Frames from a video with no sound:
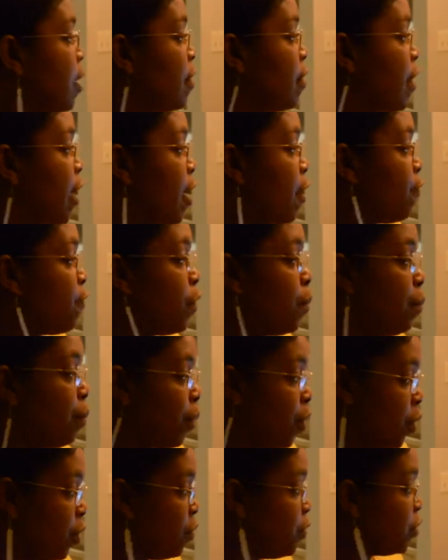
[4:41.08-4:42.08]
that from
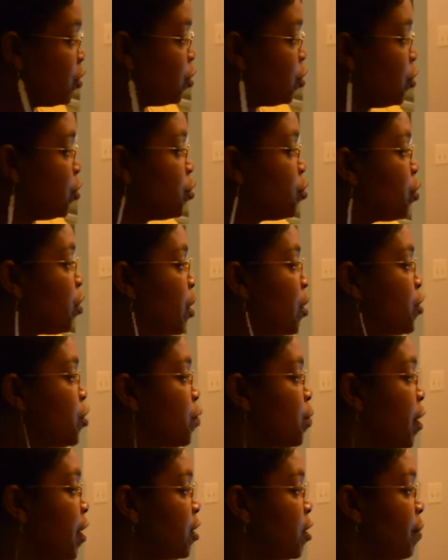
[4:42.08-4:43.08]
birth, children are
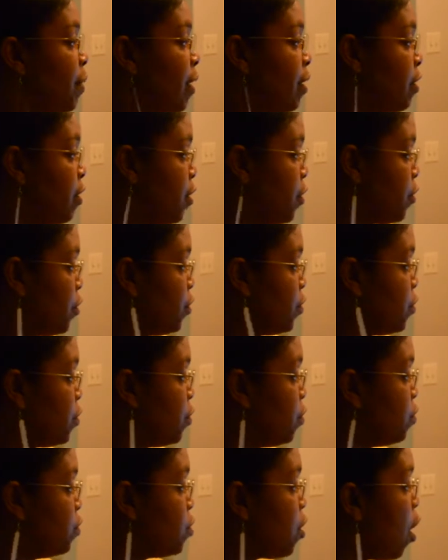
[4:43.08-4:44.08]
surrounded by others
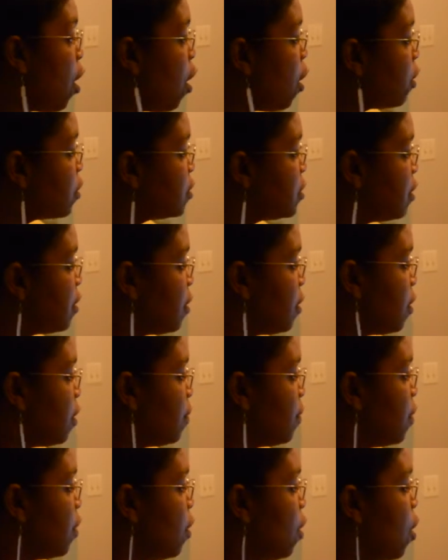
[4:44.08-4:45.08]
who talk to
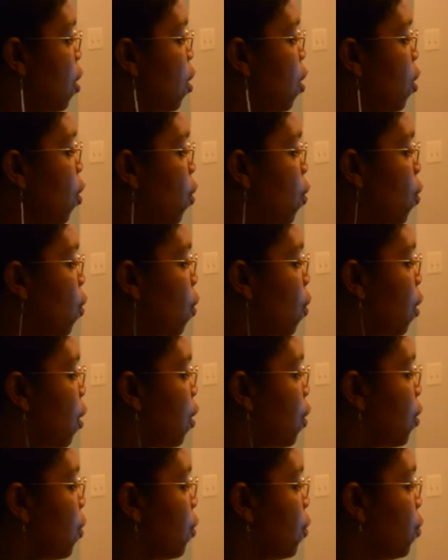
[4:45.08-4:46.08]
them
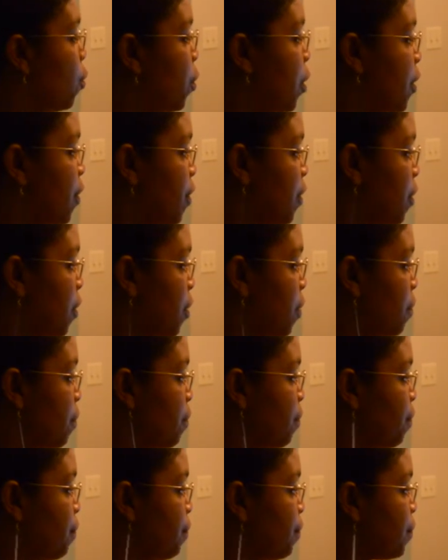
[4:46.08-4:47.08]
or with them.
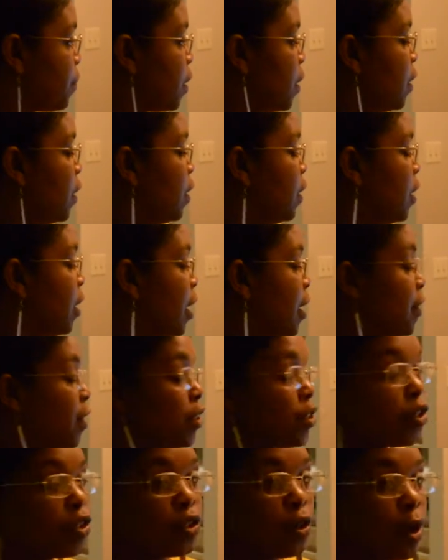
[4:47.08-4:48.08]
And
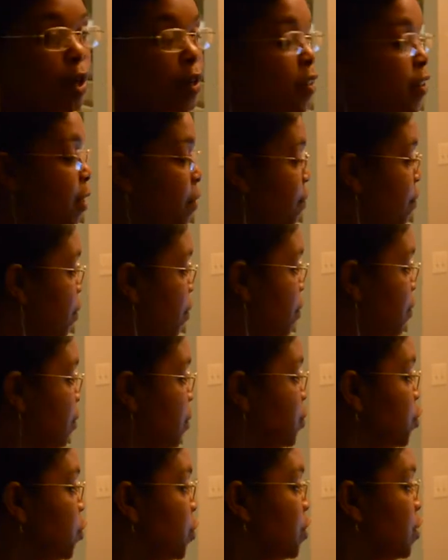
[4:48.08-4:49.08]
this starts at
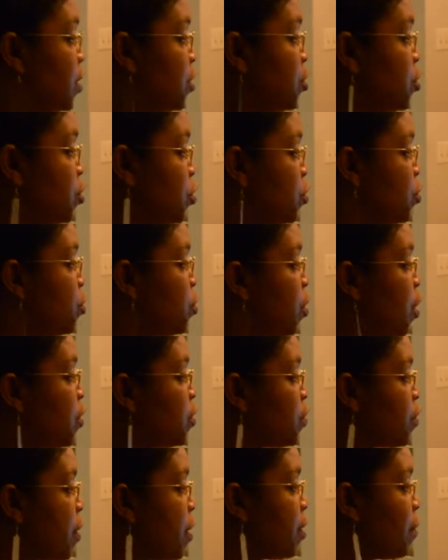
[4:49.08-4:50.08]
birth. So it says children are
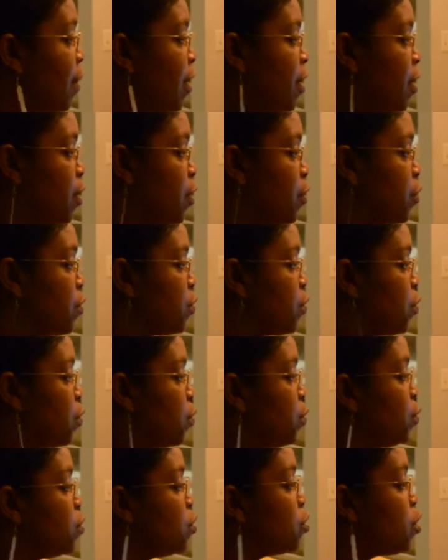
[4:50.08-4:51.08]
surrounded by others
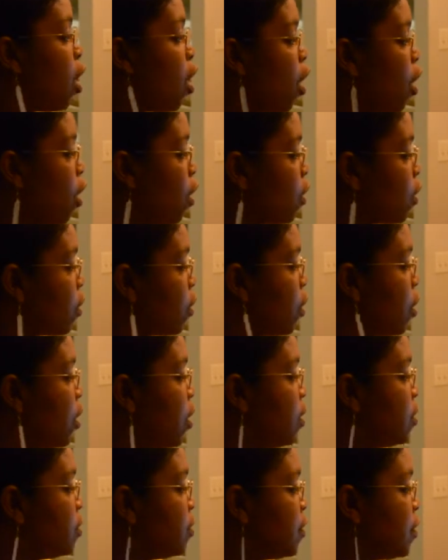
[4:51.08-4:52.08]
who talk
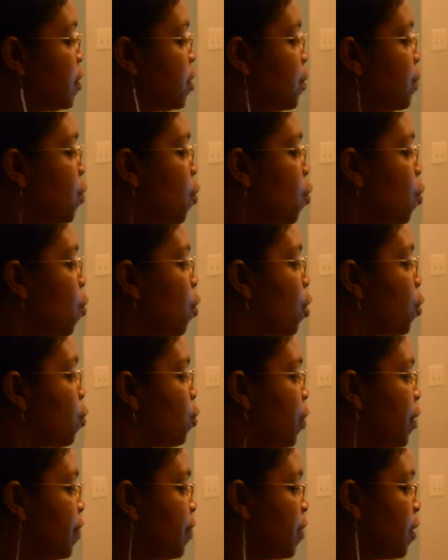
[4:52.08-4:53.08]
to them or
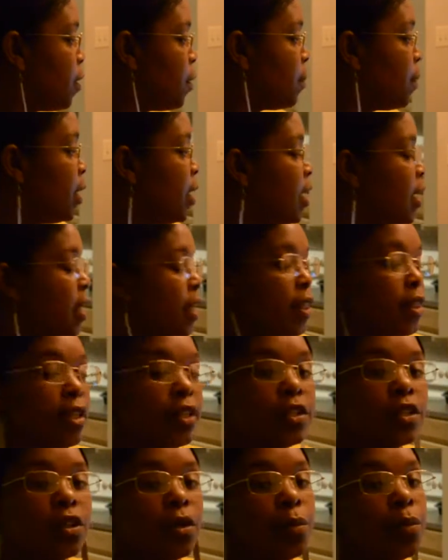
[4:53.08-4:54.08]
with them.
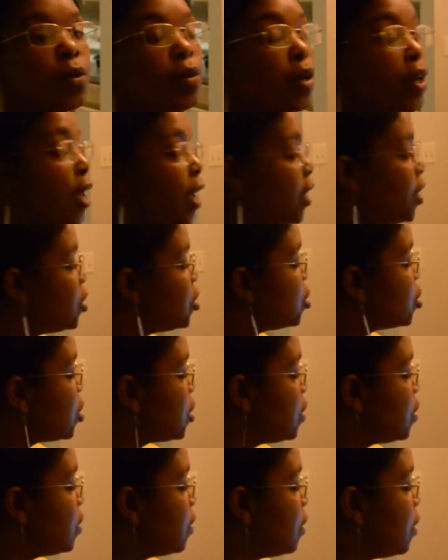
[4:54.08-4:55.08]
This
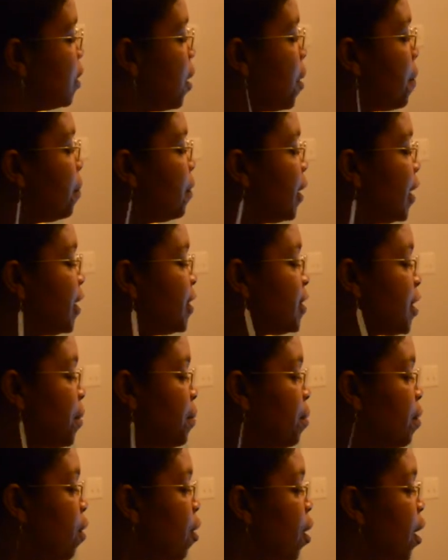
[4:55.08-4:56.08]
communication plays a
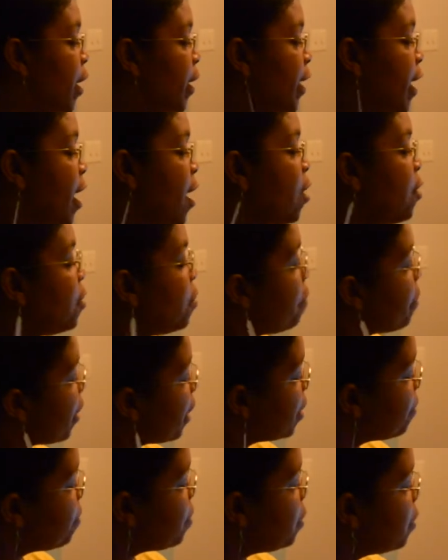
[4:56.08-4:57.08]
part in how the
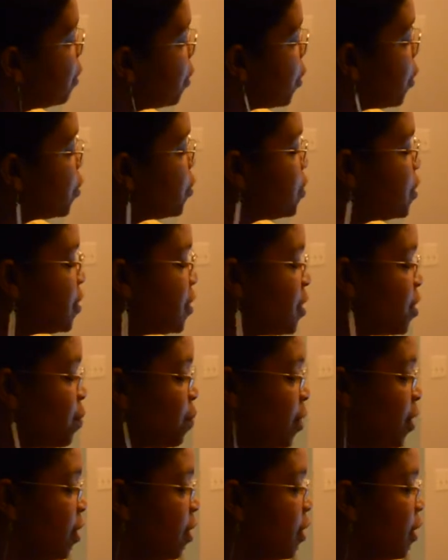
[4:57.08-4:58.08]
baby learns to
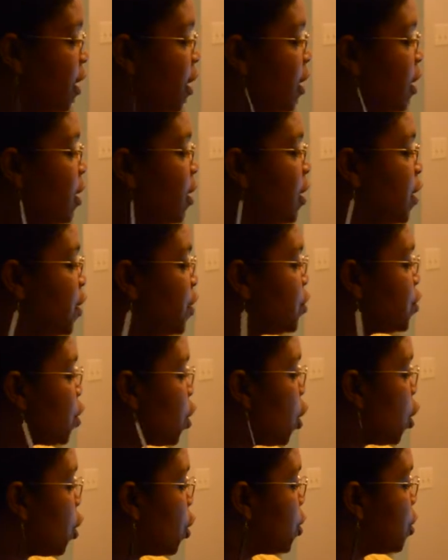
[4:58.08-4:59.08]
speak his or
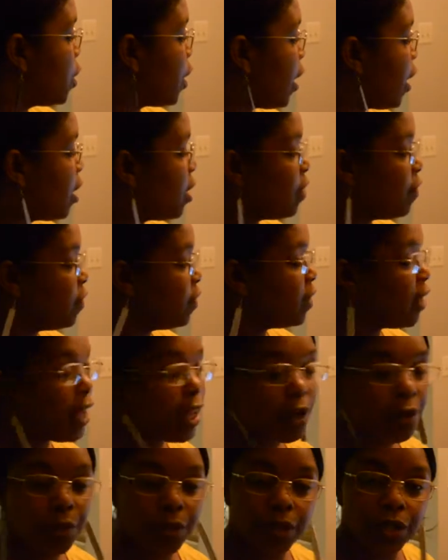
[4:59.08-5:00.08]
her native
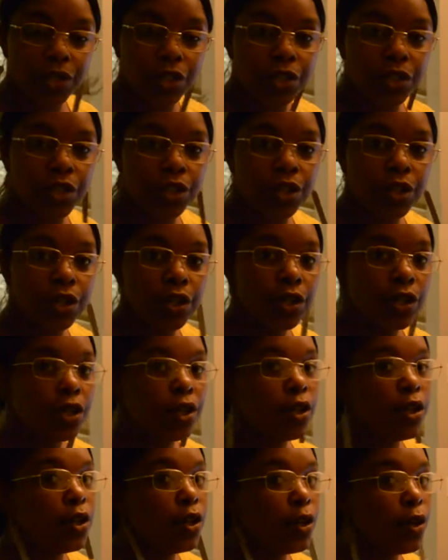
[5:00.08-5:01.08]
language.
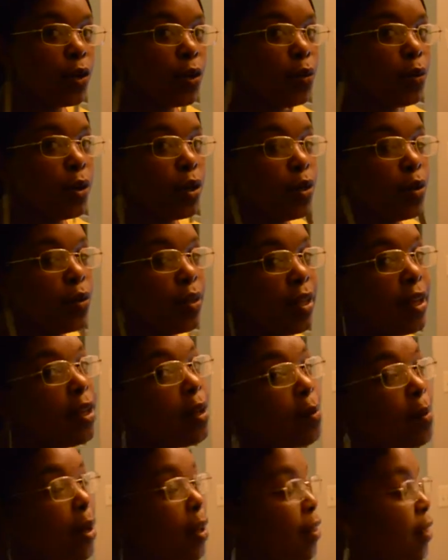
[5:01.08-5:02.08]
What do you think
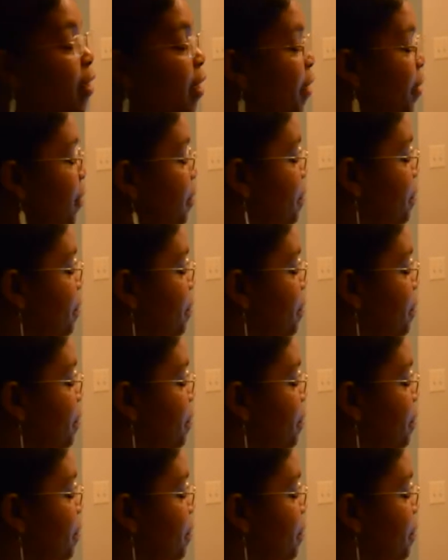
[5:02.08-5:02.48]
about that?